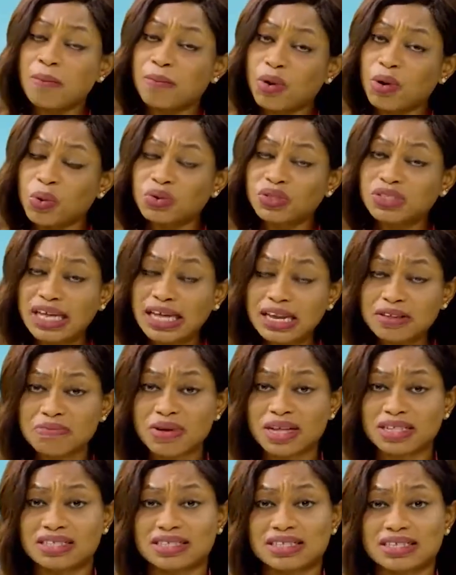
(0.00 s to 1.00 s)
But with
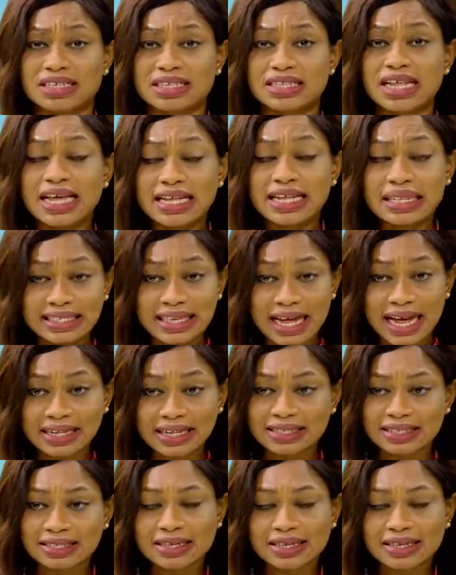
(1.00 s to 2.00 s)
telemedicine,
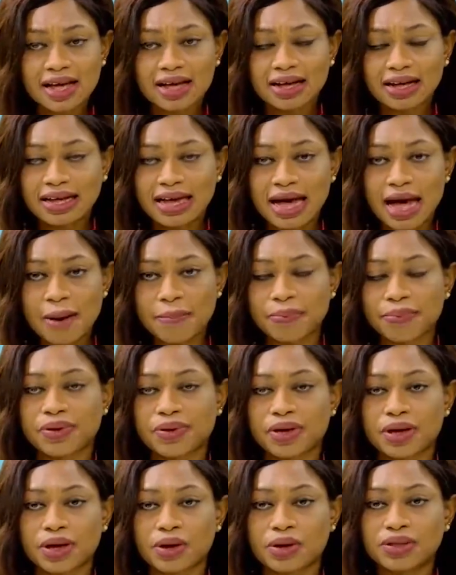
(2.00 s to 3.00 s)
that gap,
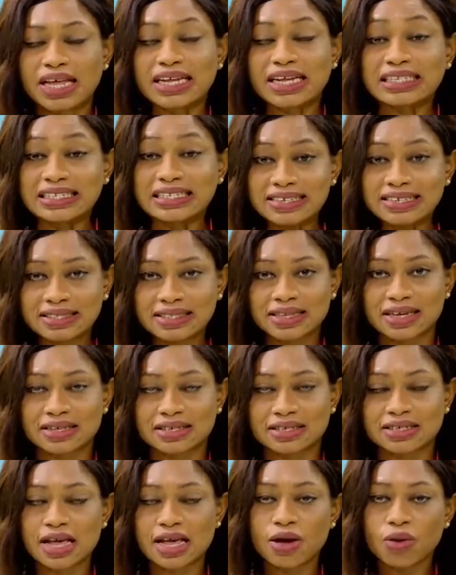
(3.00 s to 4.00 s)
that
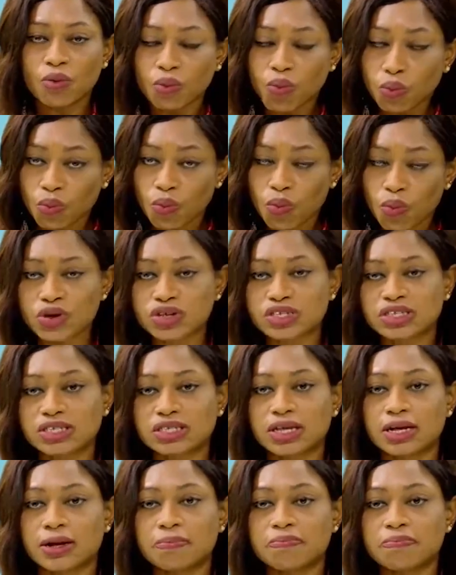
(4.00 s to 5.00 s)
distance
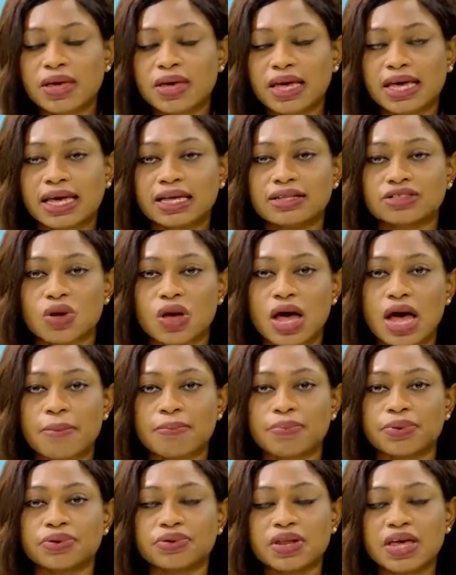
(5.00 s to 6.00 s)
was making to
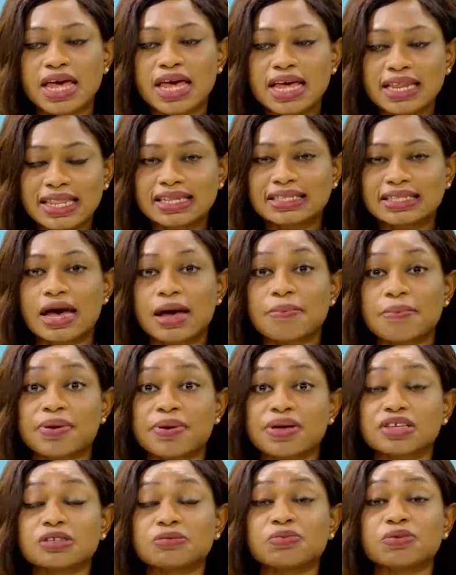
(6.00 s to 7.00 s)
happen, that gap
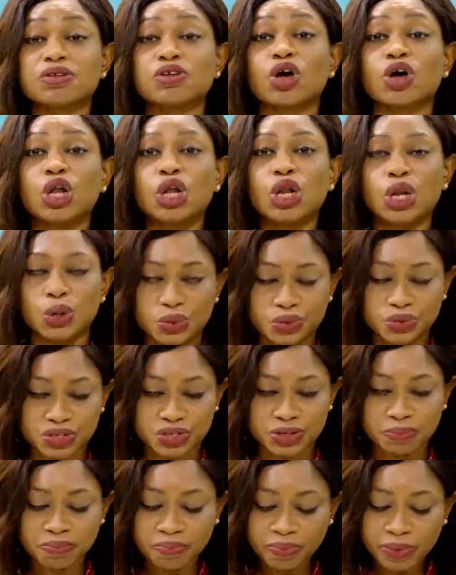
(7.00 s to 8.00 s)
has been
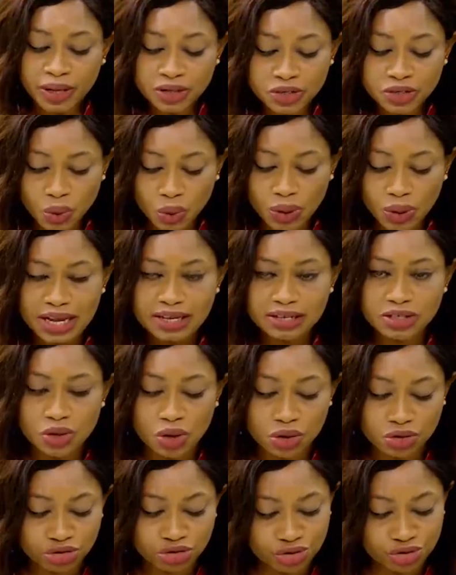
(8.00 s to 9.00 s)
closed. So let's
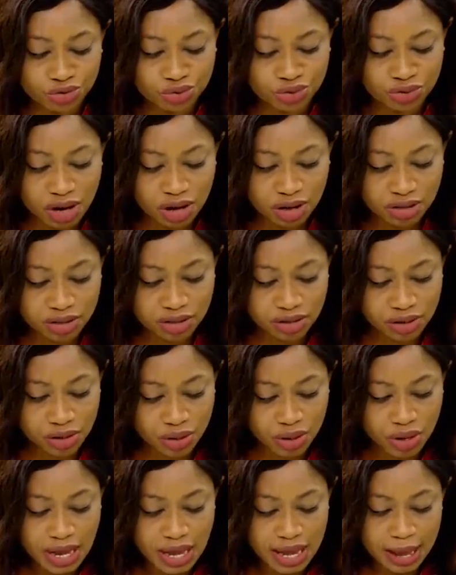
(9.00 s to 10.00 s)
talk to
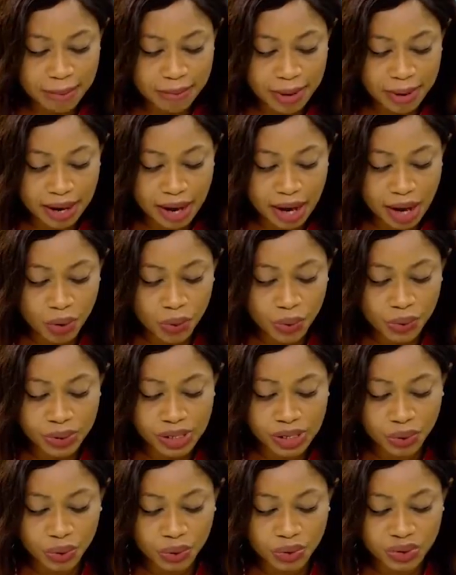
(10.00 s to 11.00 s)
Dr. Emeka
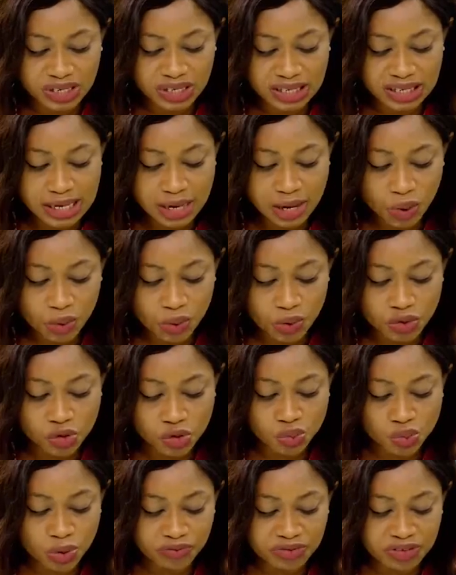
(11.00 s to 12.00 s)
Nwune, who is CEO of
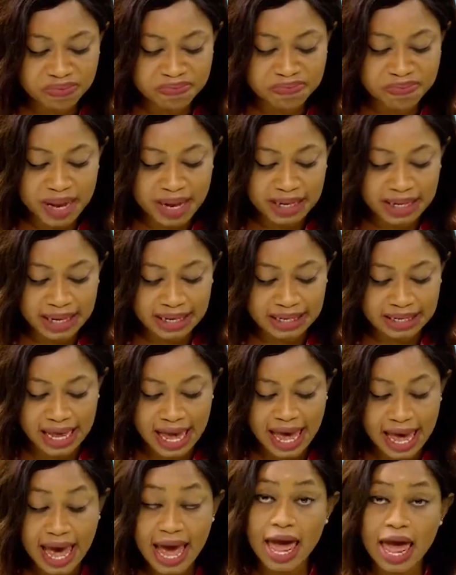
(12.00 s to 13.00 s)
Swift Medics
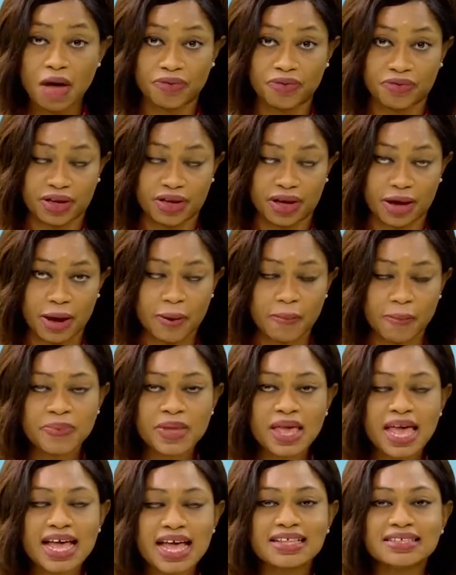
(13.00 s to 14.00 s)
Healthcare,
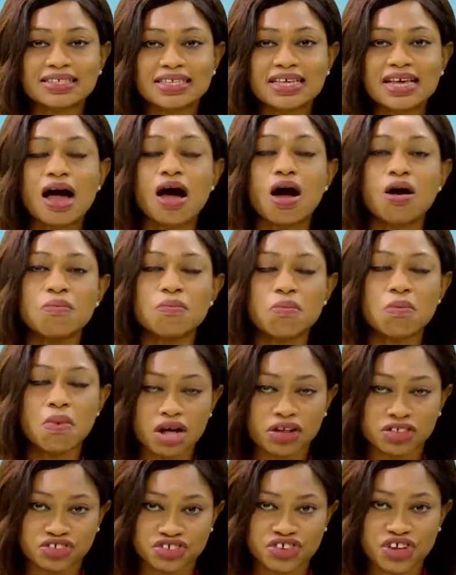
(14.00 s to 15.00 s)
and see how
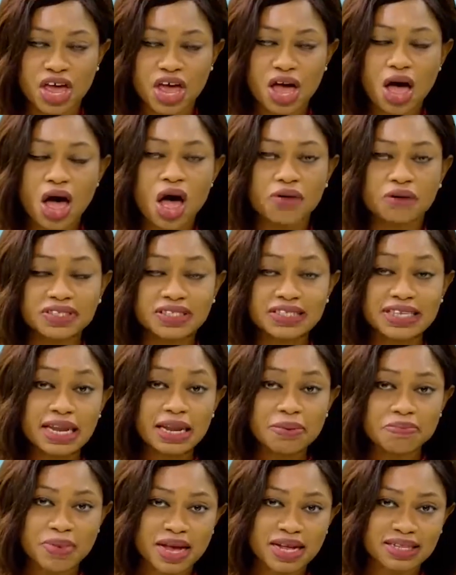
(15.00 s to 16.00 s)
much of
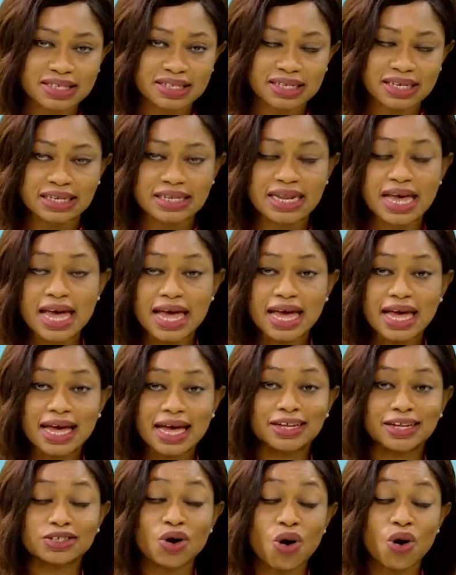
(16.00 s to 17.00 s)
telemedicine
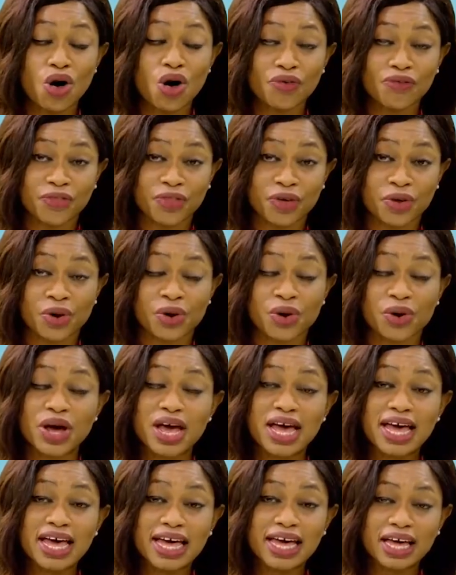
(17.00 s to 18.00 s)
and
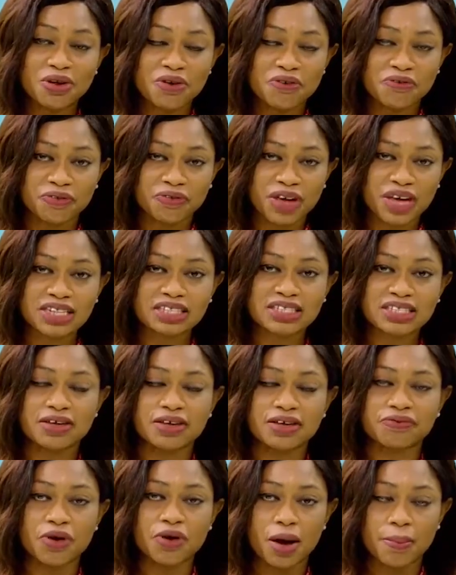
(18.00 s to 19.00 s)
other
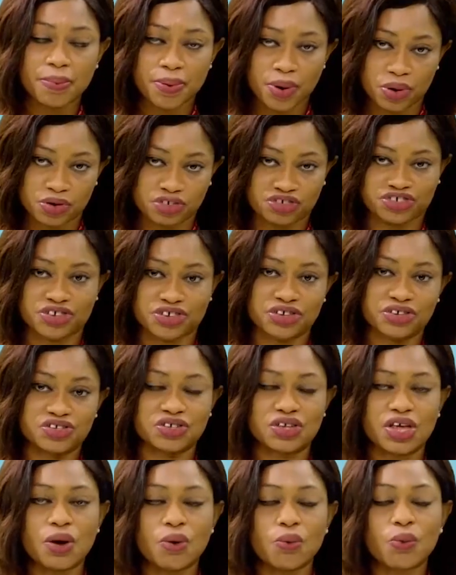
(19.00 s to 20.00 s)
innovative
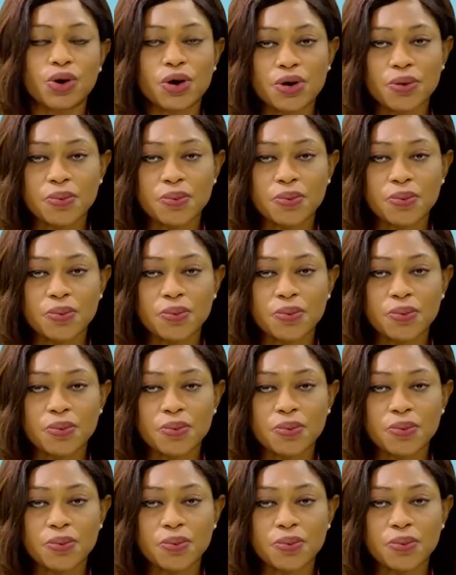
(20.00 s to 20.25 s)
approaches we're